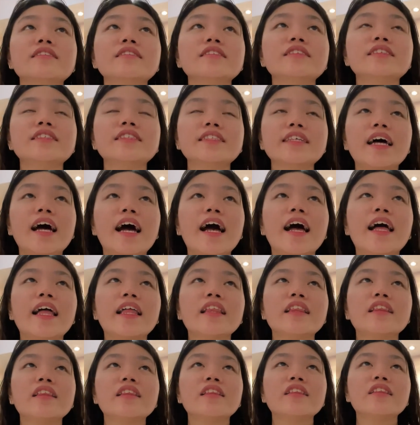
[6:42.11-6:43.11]

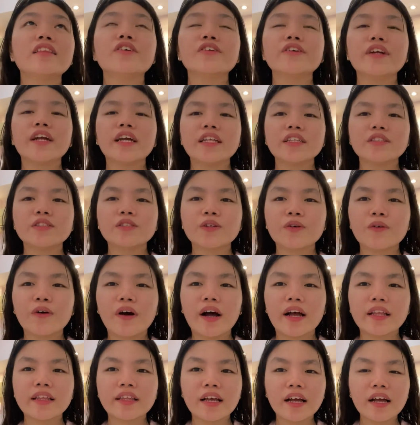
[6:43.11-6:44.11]
San Lorenzo
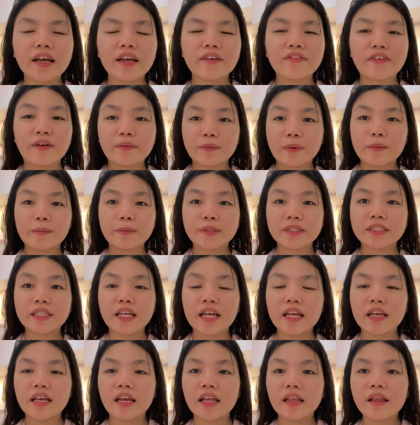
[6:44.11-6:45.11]
ata, if I'm not
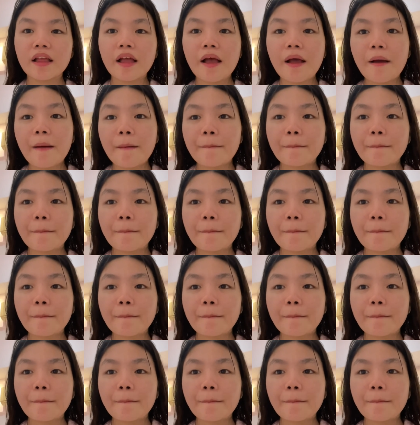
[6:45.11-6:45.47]
mistaken.